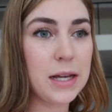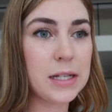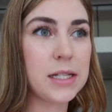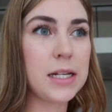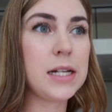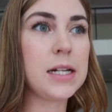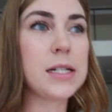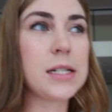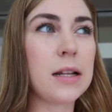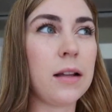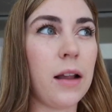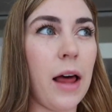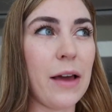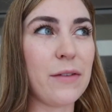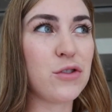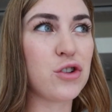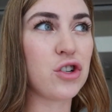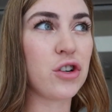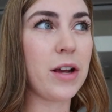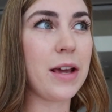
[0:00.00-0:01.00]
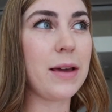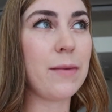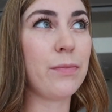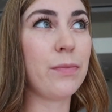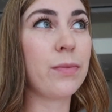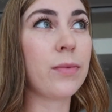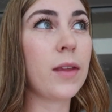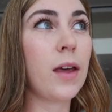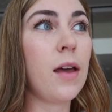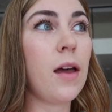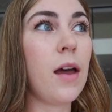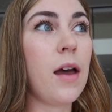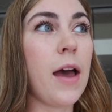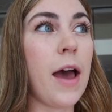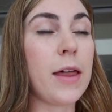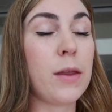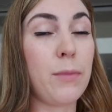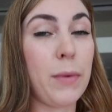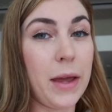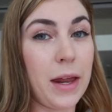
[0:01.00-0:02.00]
Cause he does a live stream
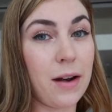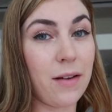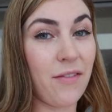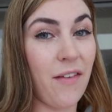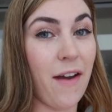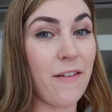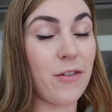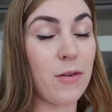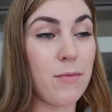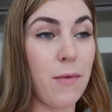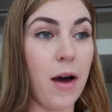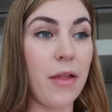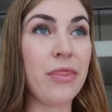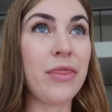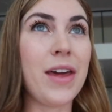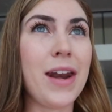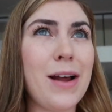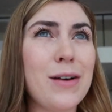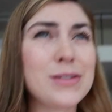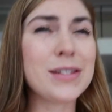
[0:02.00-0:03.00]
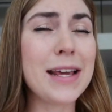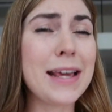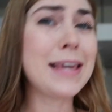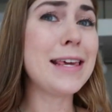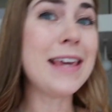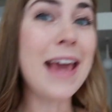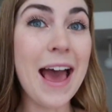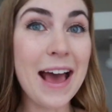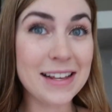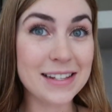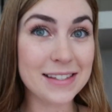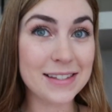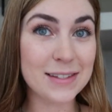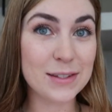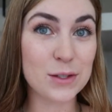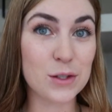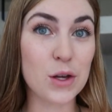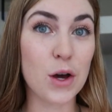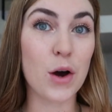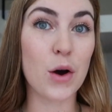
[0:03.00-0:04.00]
at the beginning of every month. And I was like,
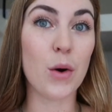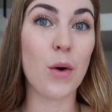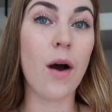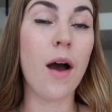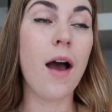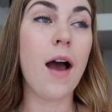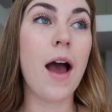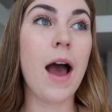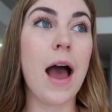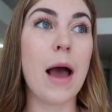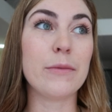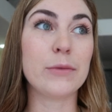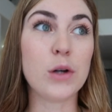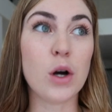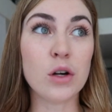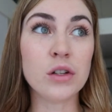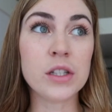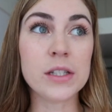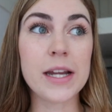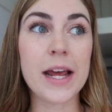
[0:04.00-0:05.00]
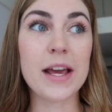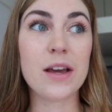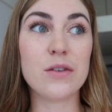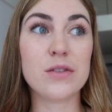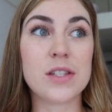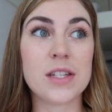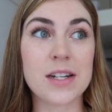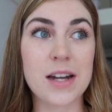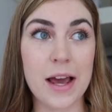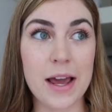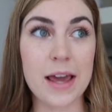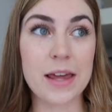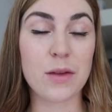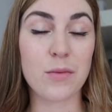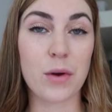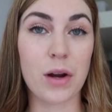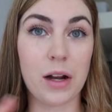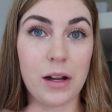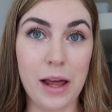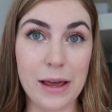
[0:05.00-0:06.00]
yes. So I'm going to Daegu tonight and then
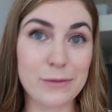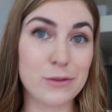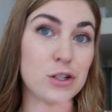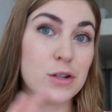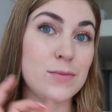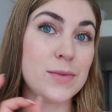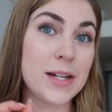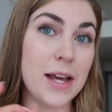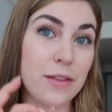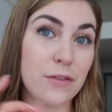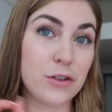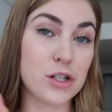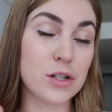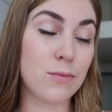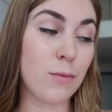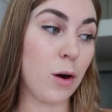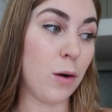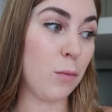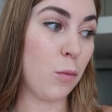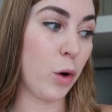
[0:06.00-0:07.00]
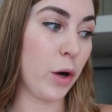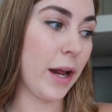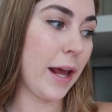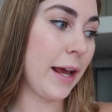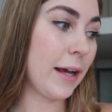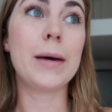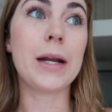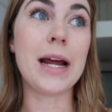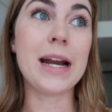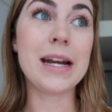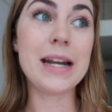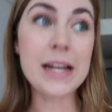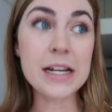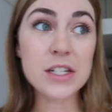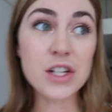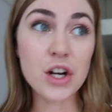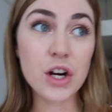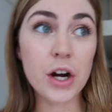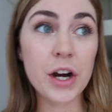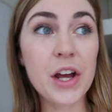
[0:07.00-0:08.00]
we're gonna live stream together tomorrow morning. But I need
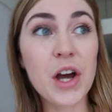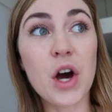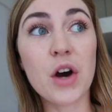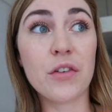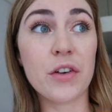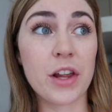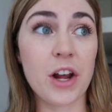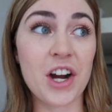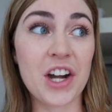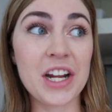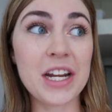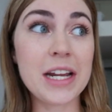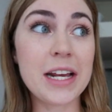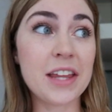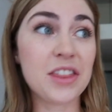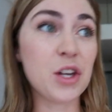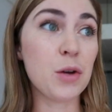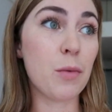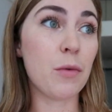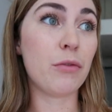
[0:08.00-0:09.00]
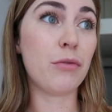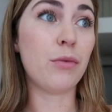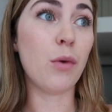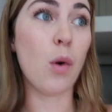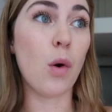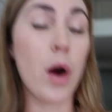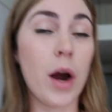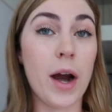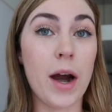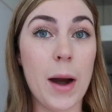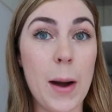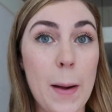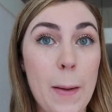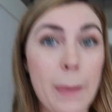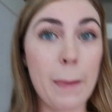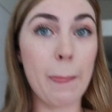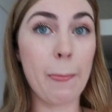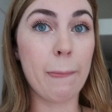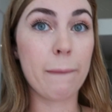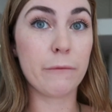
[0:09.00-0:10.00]
to hurry over there. I need to get there before
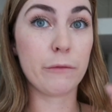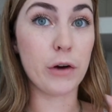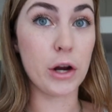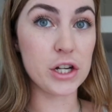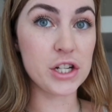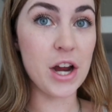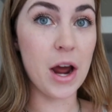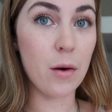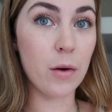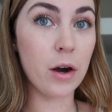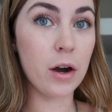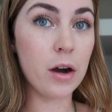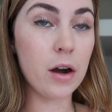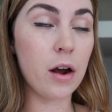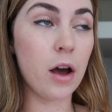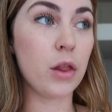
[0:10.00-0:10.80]
rush hour.